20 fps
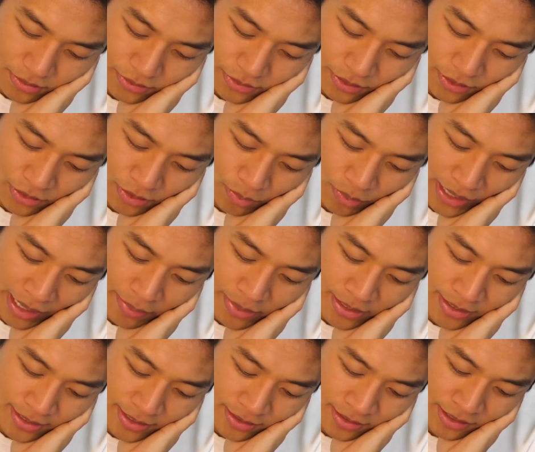So the
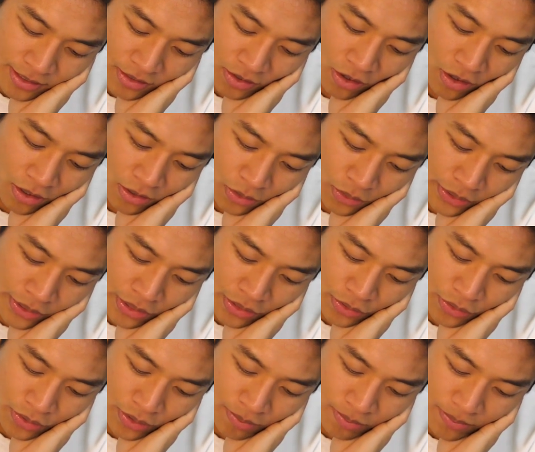premise is it's hard going
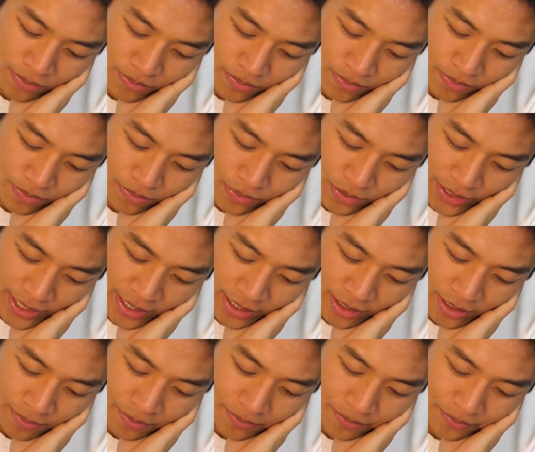through a
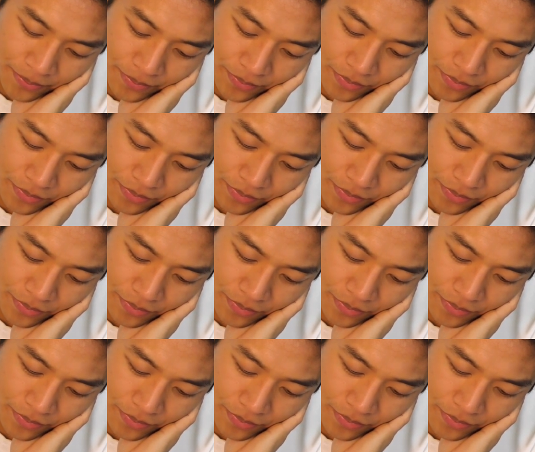breakup,